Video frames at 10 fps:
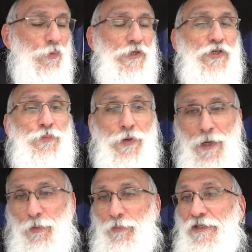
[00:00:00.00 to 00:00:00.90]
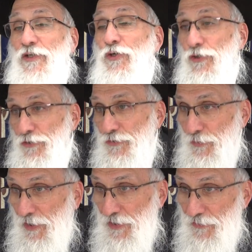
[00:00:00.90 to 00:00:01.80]
What you probably heard
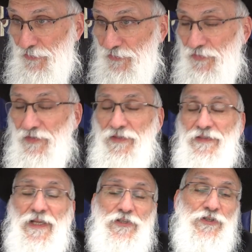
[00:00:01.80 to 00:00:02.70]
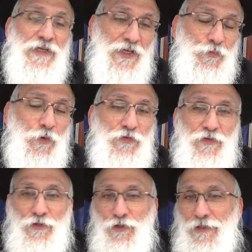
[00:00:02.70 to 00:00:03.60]
was that you're not supposed
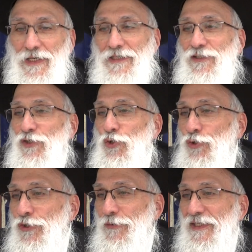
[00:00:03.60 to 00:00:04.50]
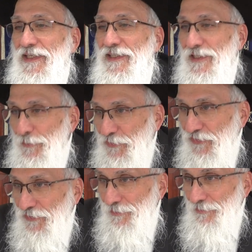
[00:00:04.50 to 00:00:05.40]
to look at a lunar eclipse.